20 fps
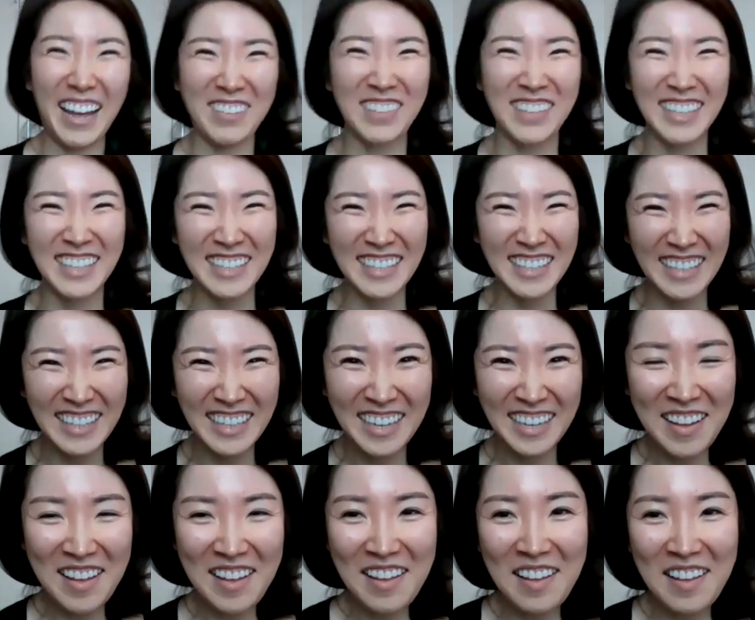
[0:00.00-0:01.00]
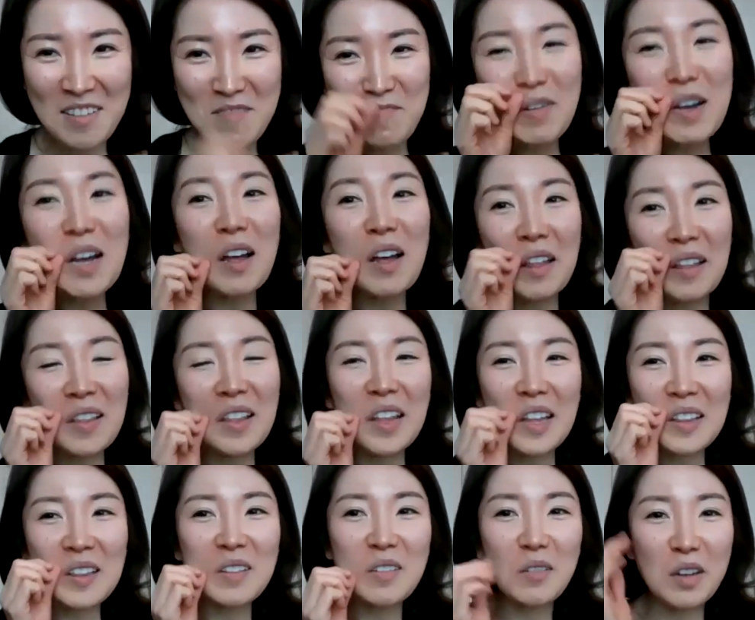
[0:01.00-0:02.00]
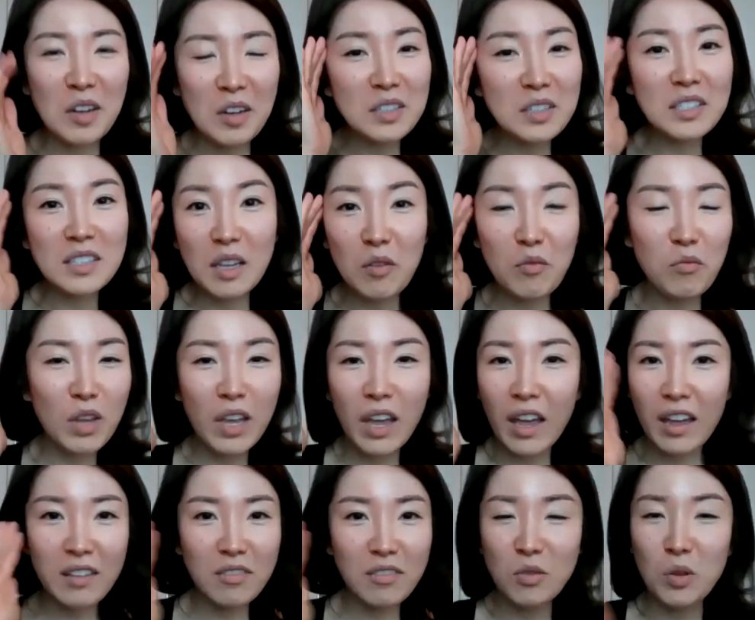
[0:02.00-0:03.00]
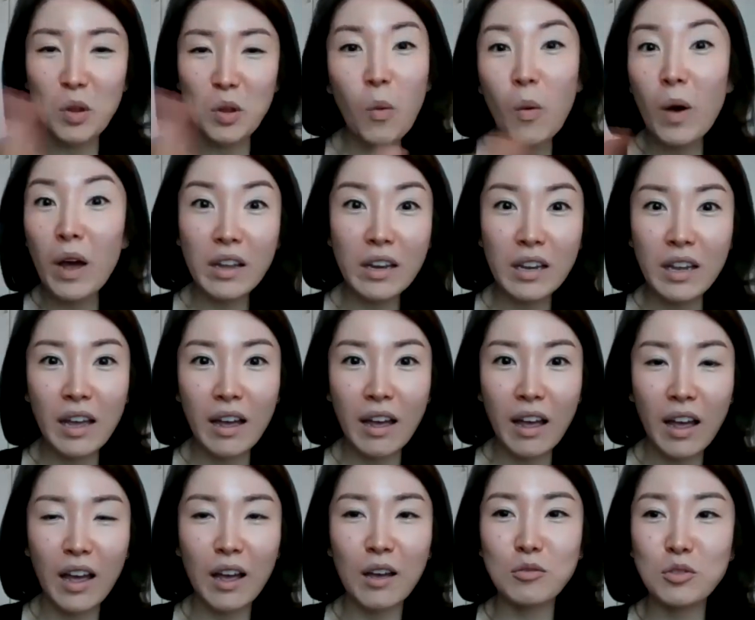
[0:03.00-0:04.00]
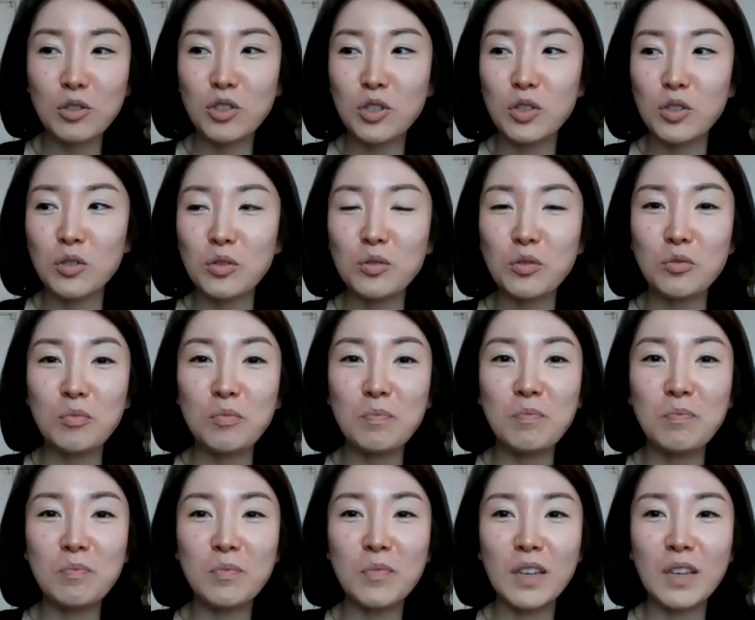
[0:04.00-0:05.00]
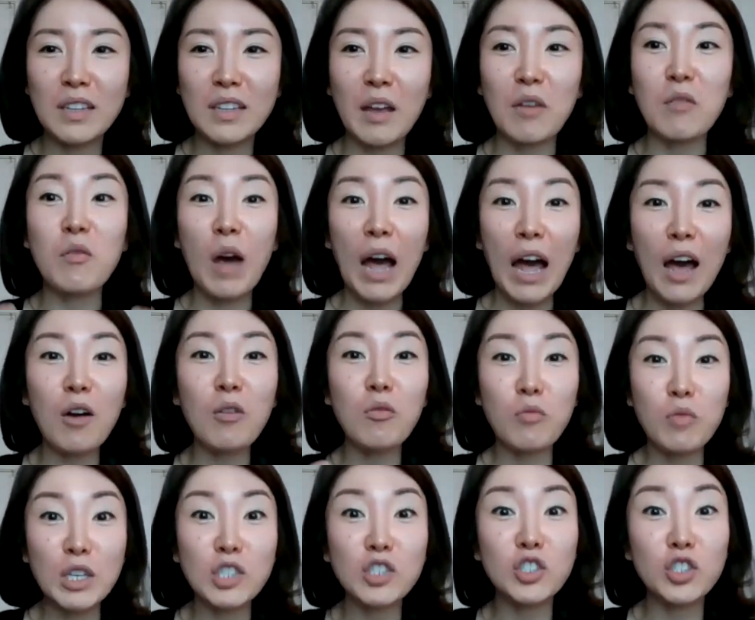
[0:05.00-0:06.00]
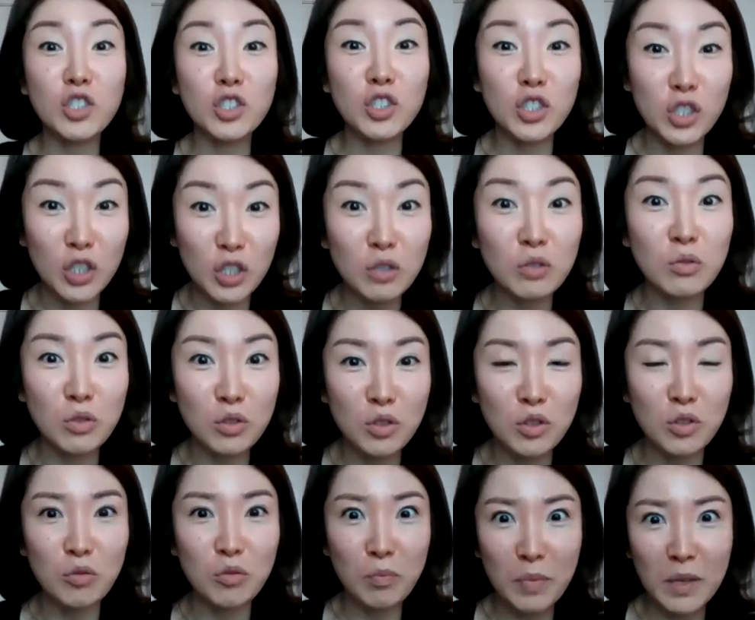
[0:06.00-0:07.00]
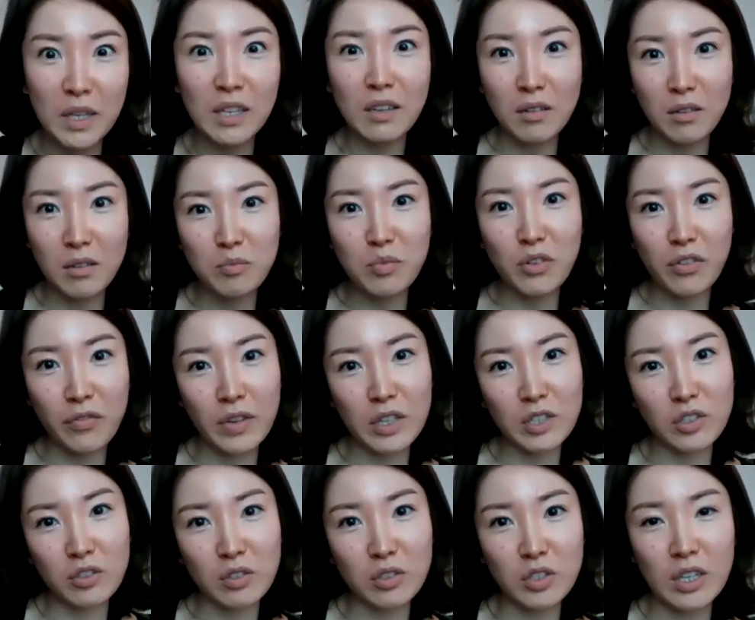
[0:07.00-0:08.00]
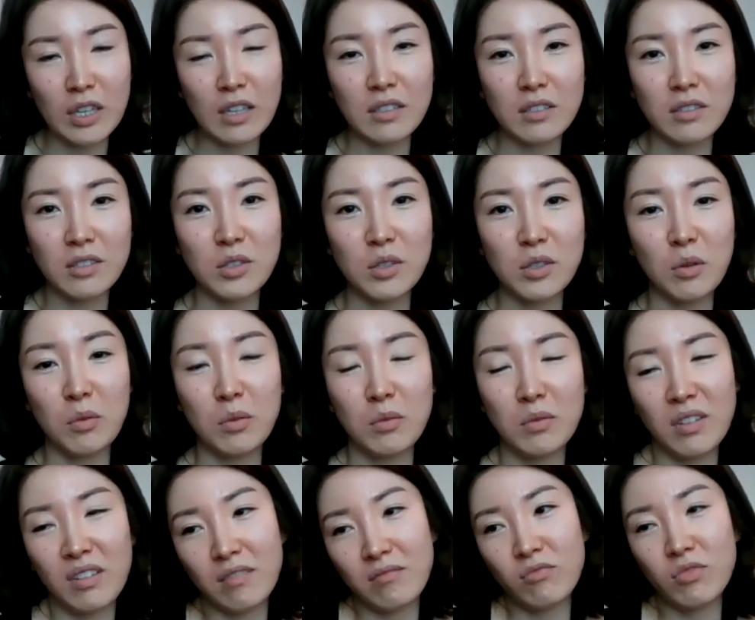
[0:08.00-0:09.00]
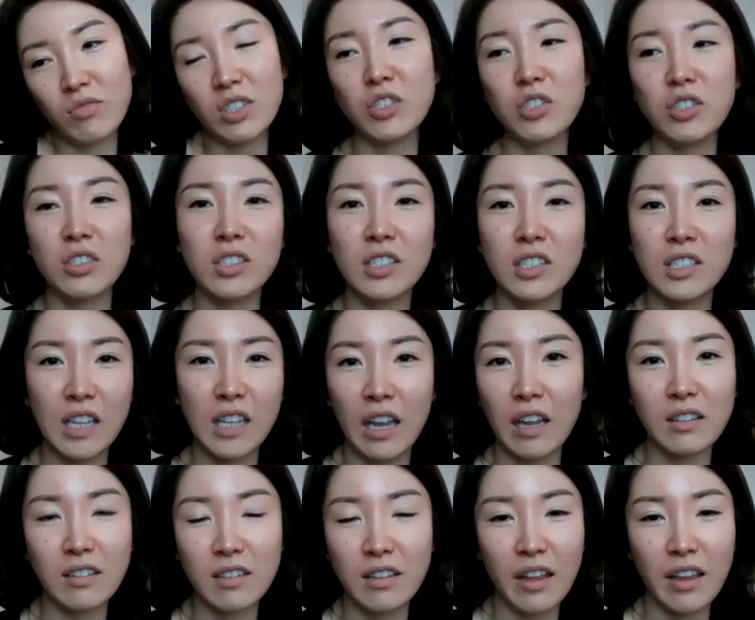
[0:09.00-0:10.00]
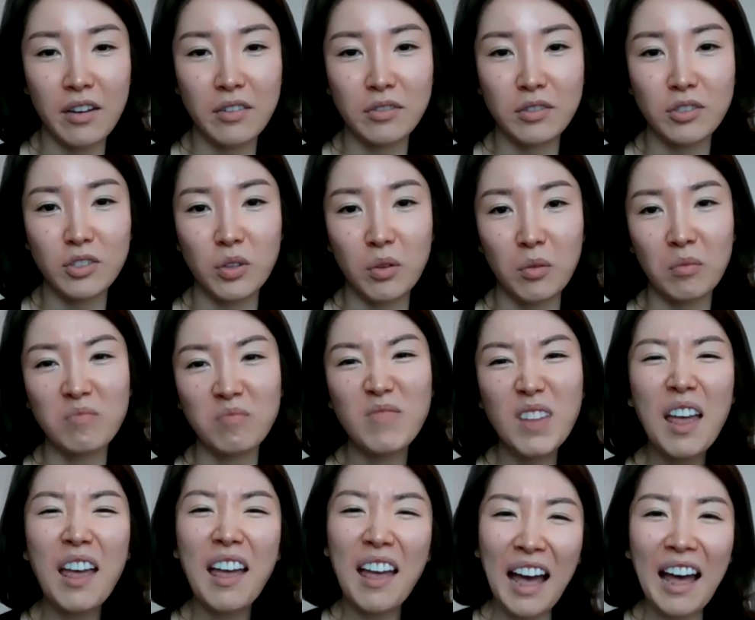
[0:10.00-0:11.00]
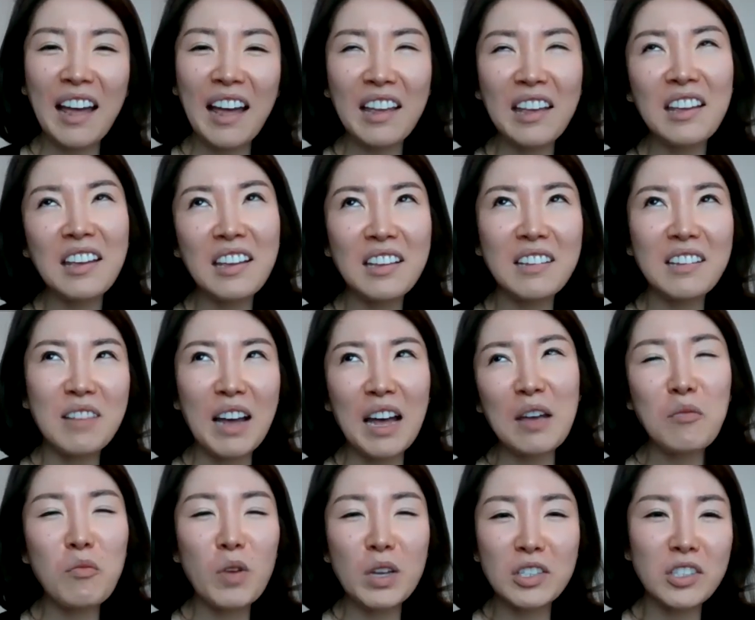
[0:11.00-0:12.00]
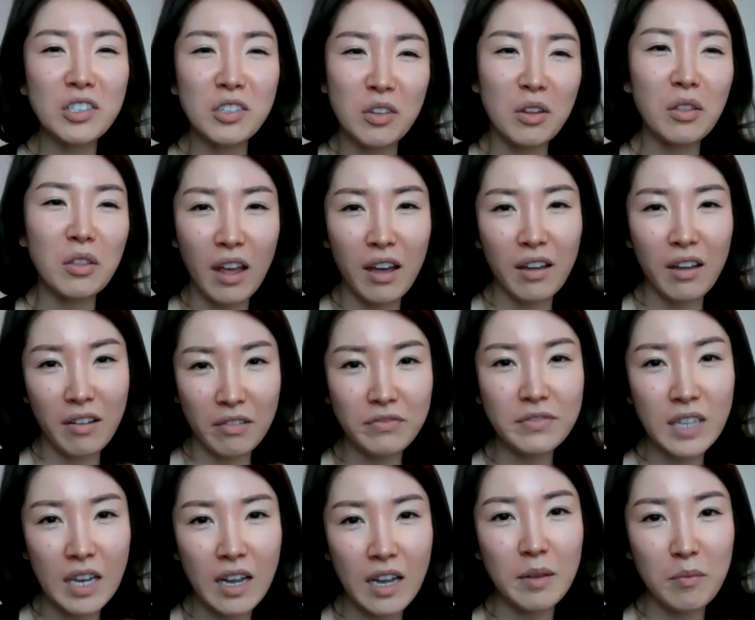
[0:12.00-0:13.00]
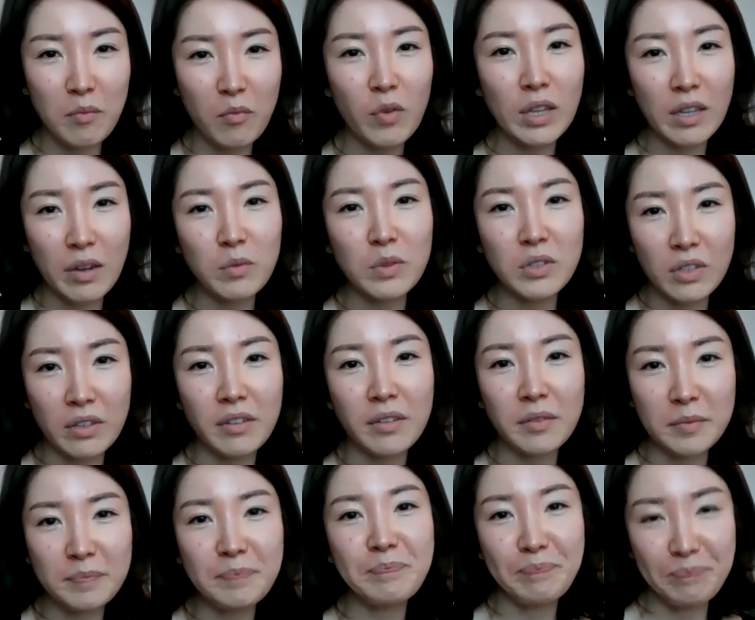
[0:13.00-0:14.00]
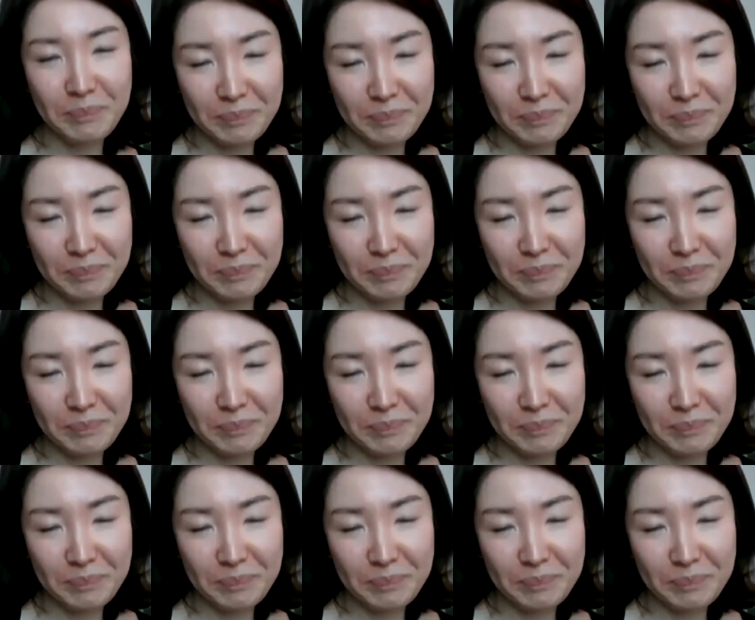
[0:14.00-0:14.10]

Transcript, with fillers: I think, because like we had no idea how to, like how we should to be a professional cellist. So hmm. there's I I waste a lot of time when I was young.